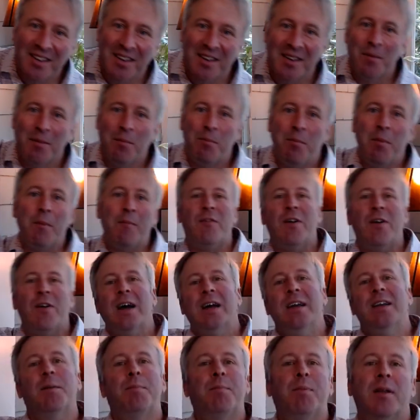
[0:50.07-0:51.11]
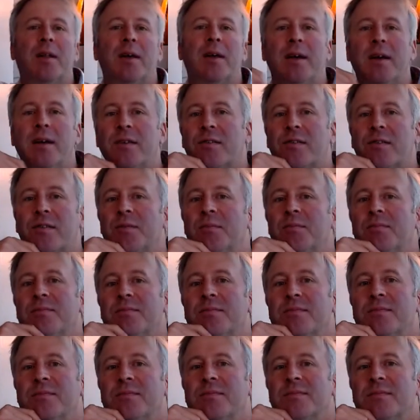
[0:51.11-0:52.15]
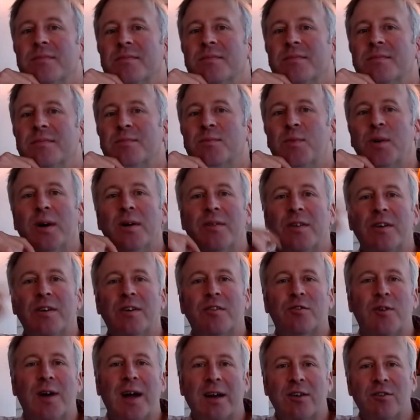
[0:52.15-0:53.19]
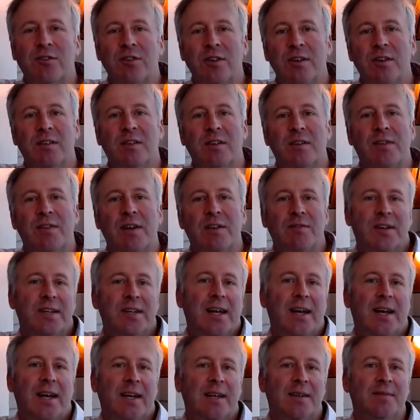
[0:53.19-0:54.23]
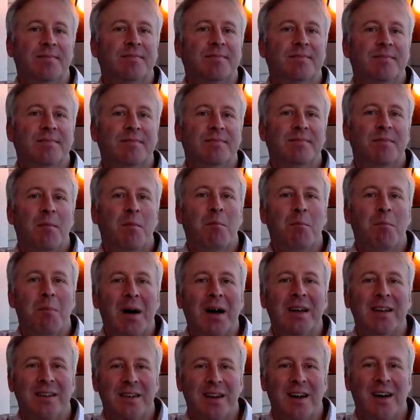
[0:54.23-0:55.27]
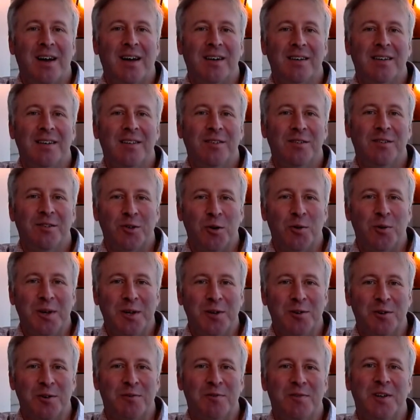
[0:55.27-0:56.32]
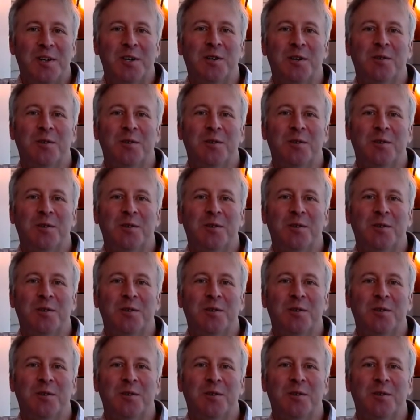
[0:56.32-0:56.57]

But find a place where the distractions of every day might not so interfere.